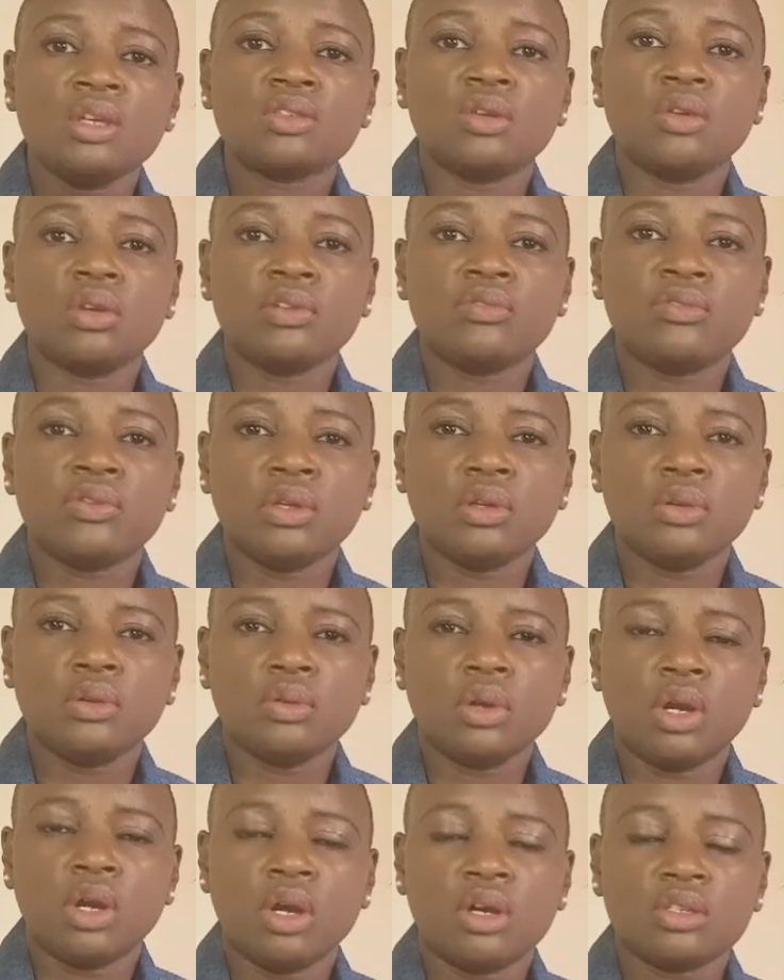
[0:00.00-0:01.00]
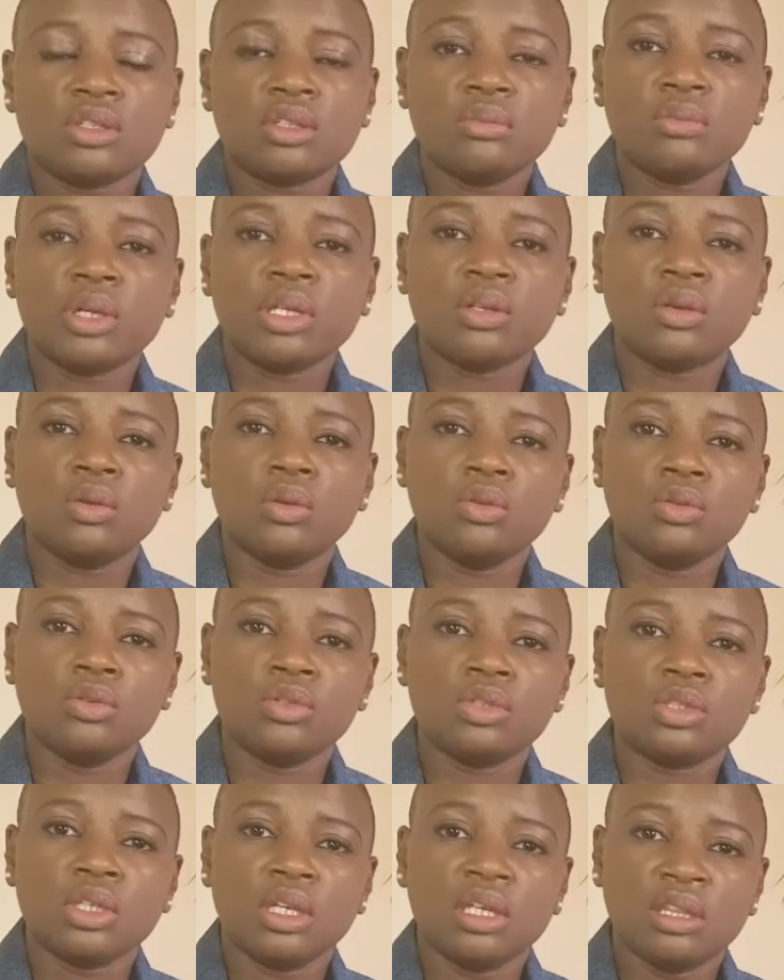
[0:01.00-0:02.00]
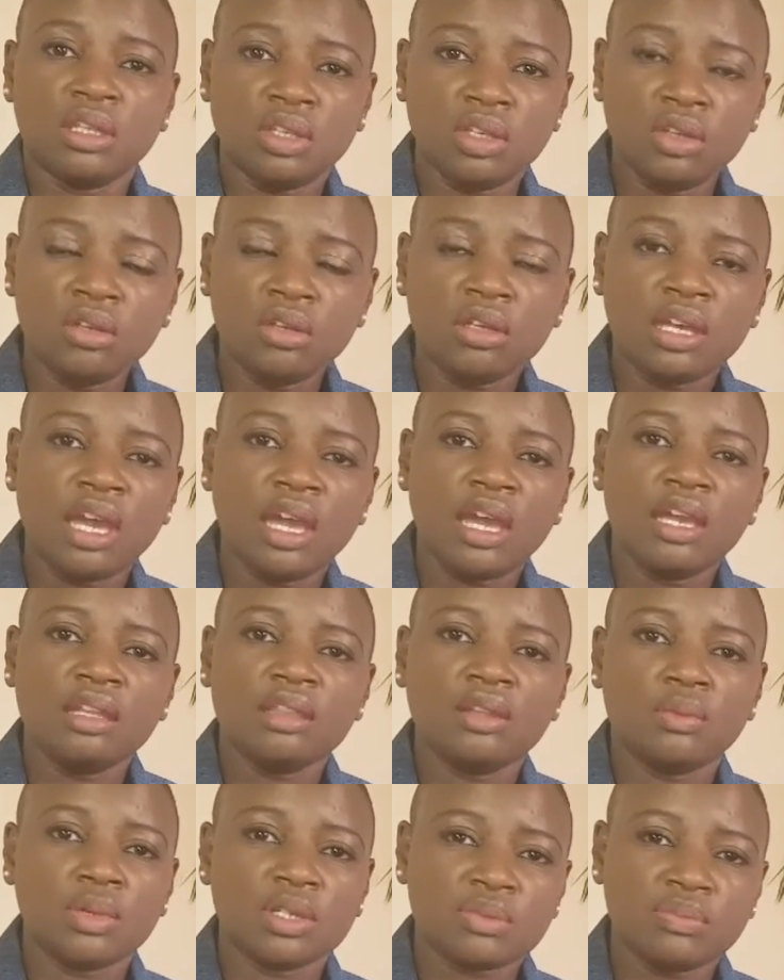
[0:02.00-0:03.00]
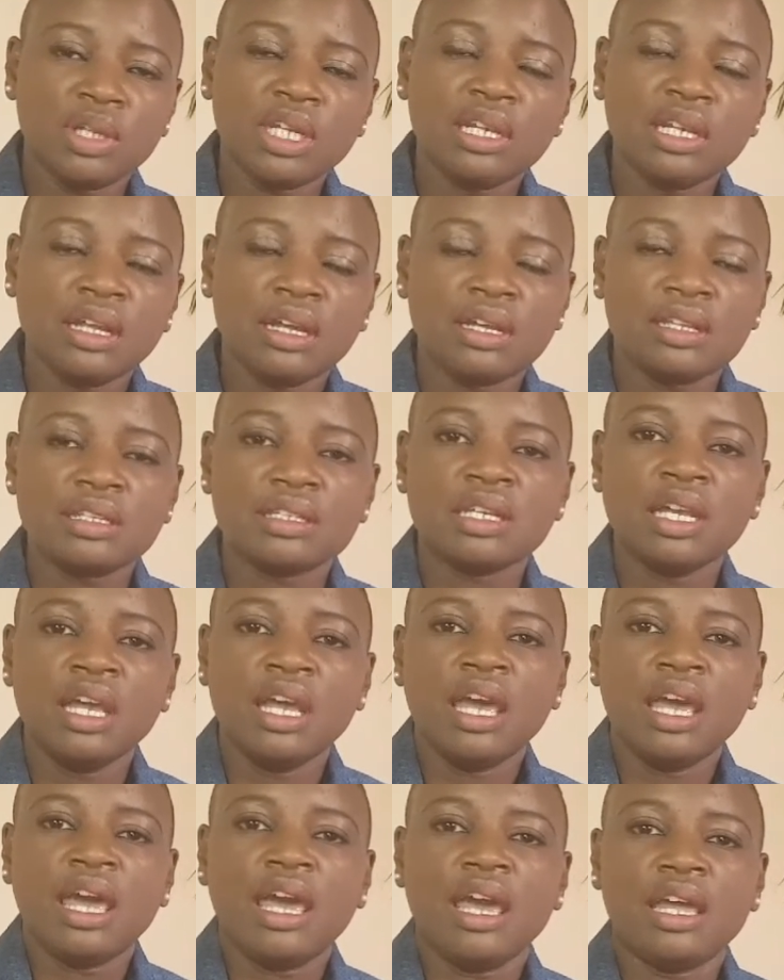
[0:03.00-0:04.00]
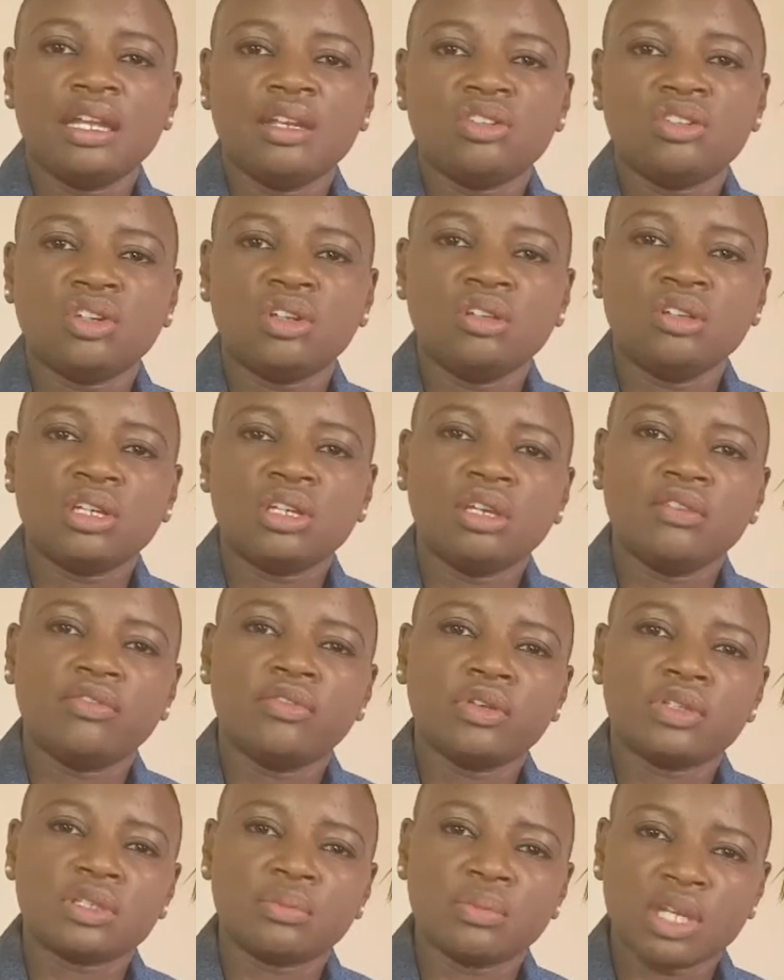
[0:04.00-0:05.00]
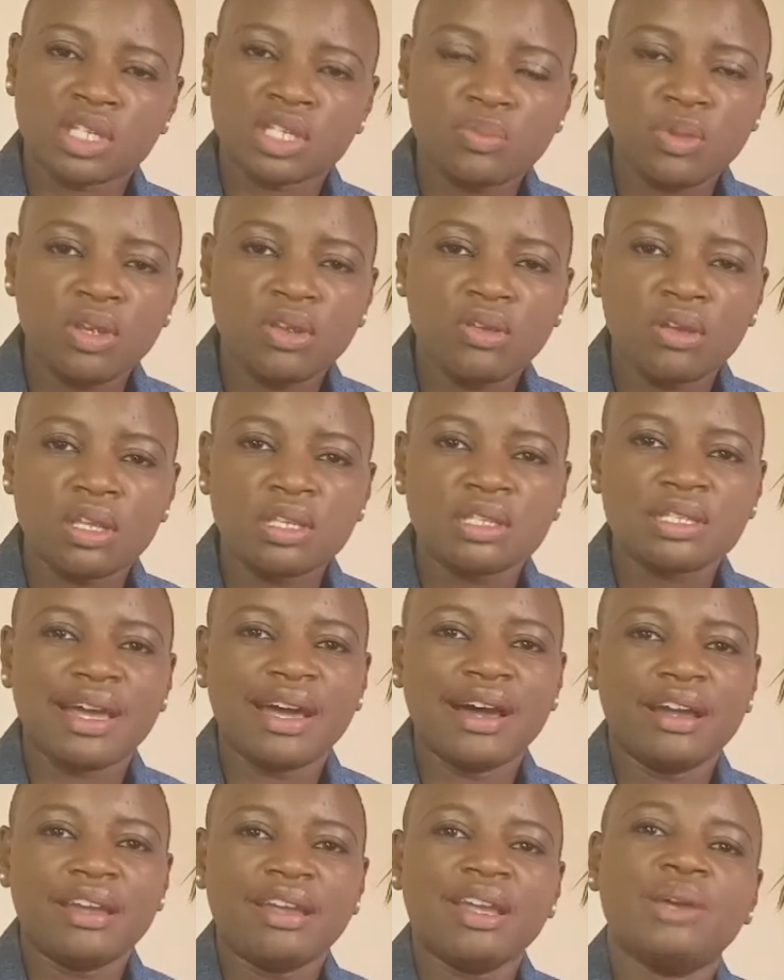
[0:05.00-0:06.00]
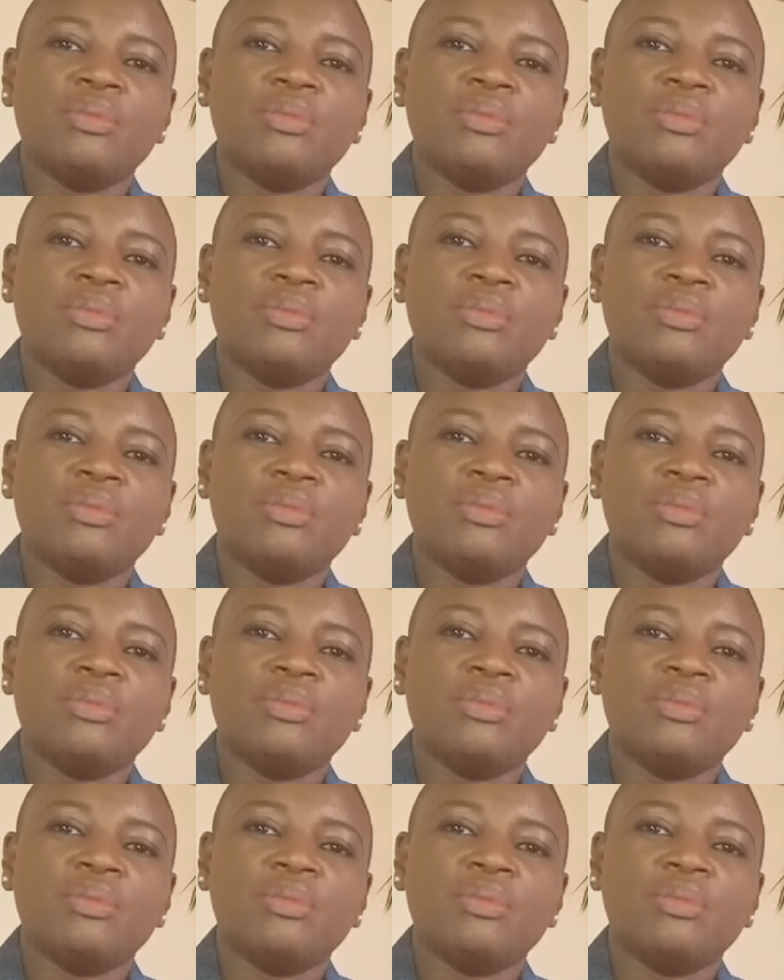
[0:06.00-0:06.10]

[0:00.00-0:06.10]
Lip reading: So if you are somebody who's in the UK, the West Midlands, and you're looking for some experience, I